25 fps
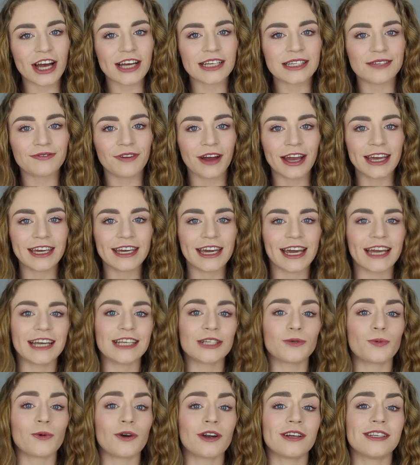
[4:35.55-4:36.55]
as
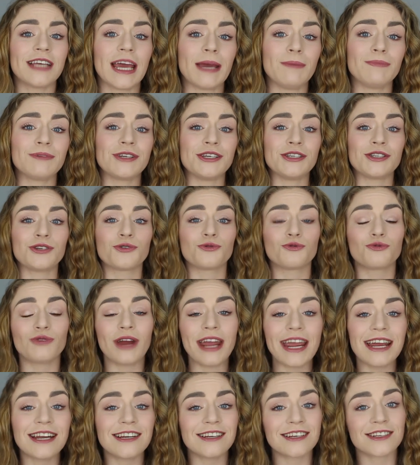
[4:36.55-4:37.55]
Vikings were attempting to
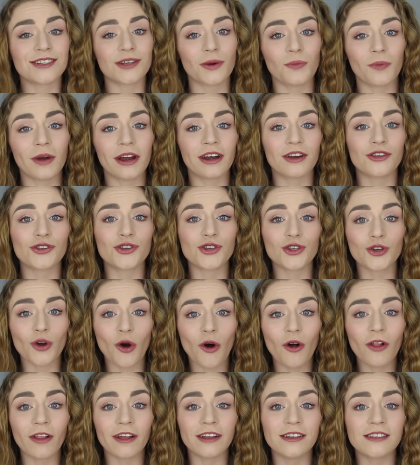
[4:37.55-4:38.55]
raid somewhere in
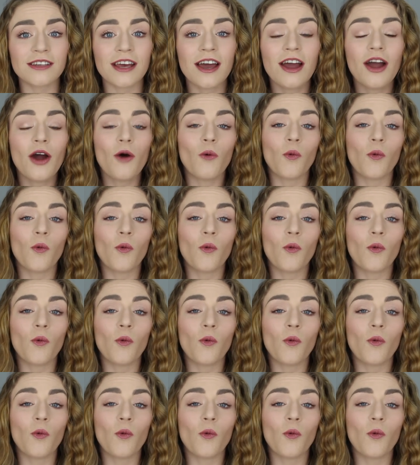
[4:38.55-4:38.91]
Scotland,